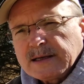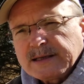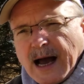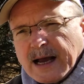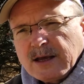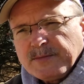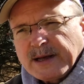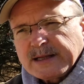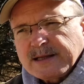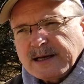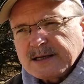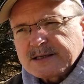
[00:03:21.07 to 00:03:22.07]
document
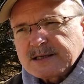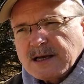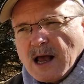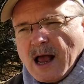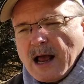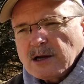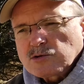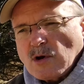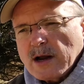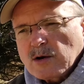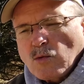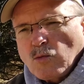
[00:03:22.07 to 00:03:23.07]
this and
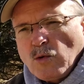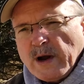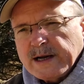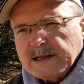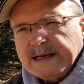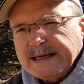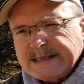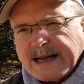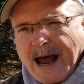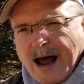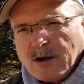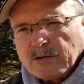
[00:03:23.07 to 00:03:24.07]
try to whittle it
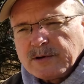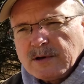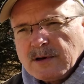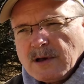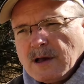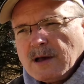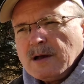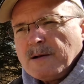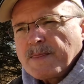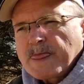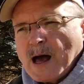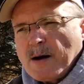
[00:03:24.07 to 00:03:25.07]
down.
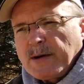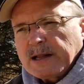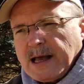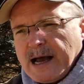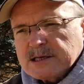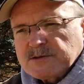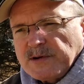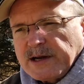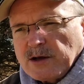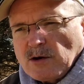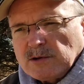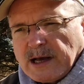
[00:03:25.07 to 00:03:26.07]
Now, my last
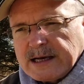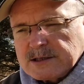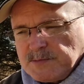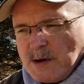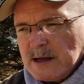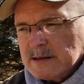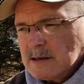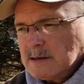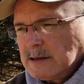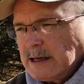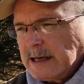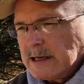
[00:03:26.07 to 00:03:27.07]
video last month
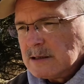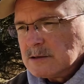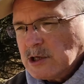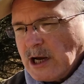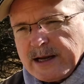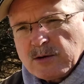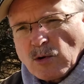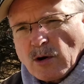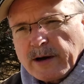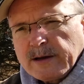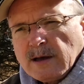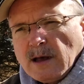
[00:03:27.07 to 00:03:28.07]
in
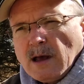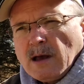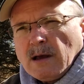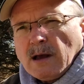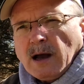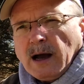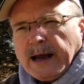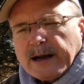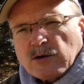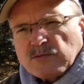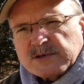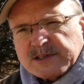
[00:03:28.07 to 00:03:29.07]
January, I had
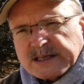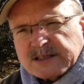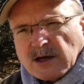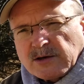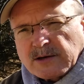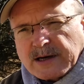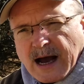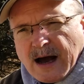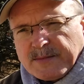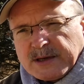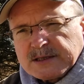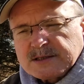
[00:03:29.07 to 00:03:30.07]
over 600
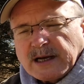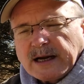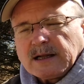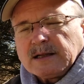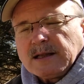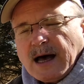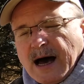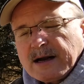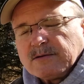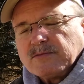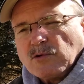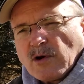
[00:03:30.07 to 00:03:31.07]
comments and a lot
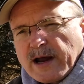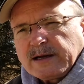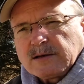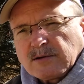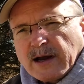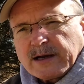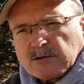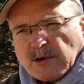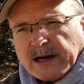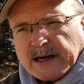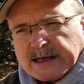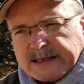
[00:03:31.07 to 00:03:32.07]
of great
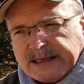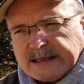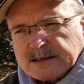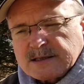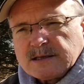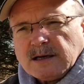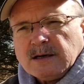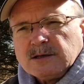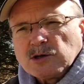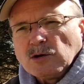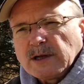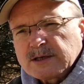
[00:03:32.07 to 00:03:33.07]
ideas.
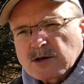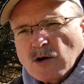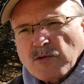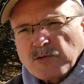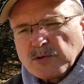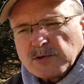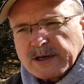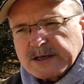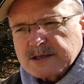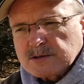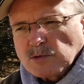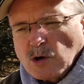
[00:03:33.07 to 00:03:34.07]
So let's go through
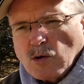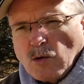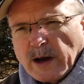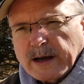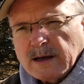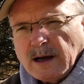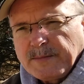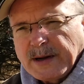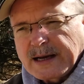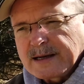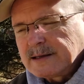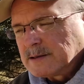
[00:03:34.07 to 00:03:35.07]
this real quick. I'm
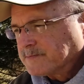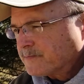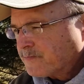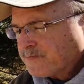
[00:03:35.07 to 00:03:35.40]
not going to